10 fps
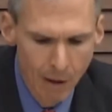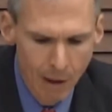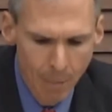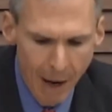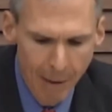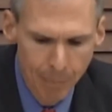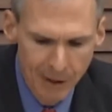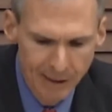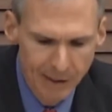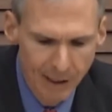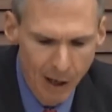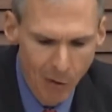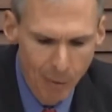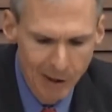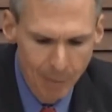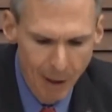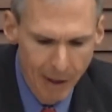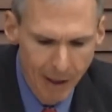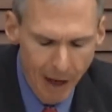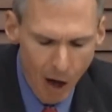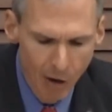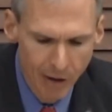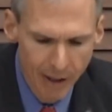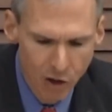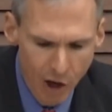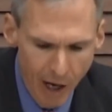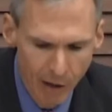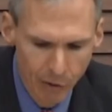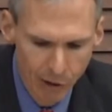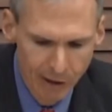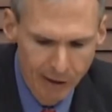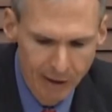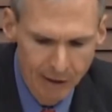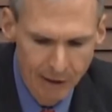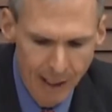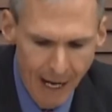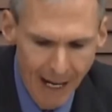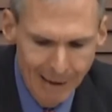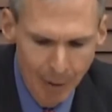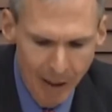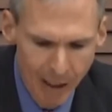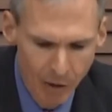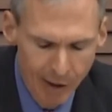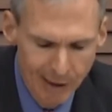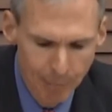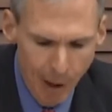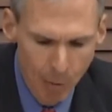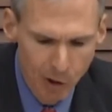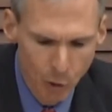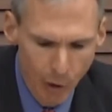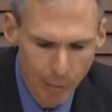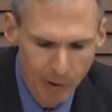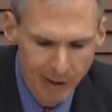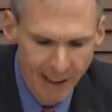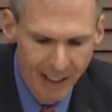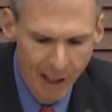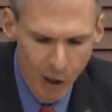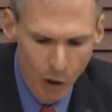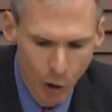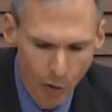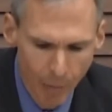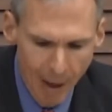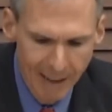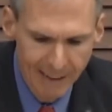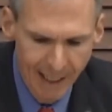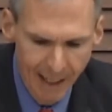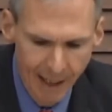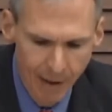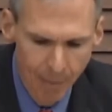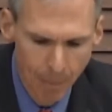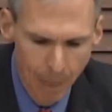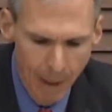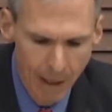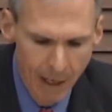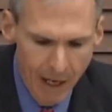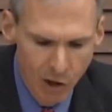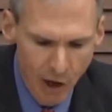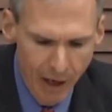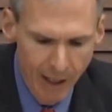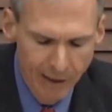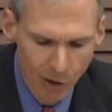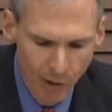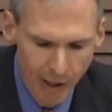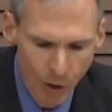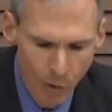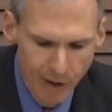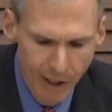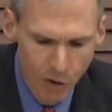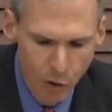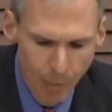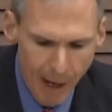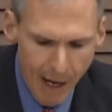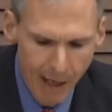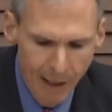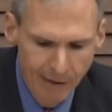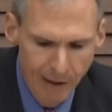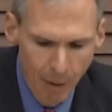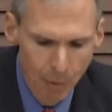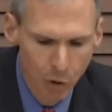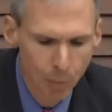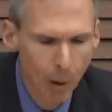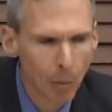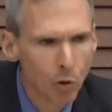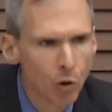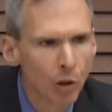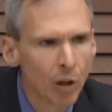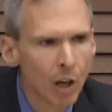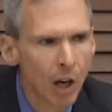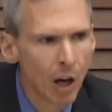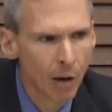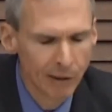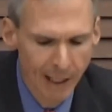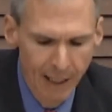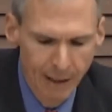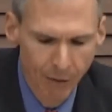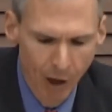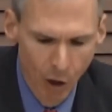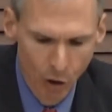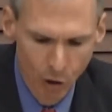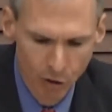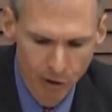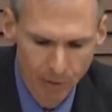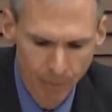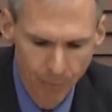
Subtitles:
Combined business and government spending on R&D in China, for instance, has been increasing by almost 20% a year over the past decade, and China has already overtaken Japan as the number two publisher of scientific articles.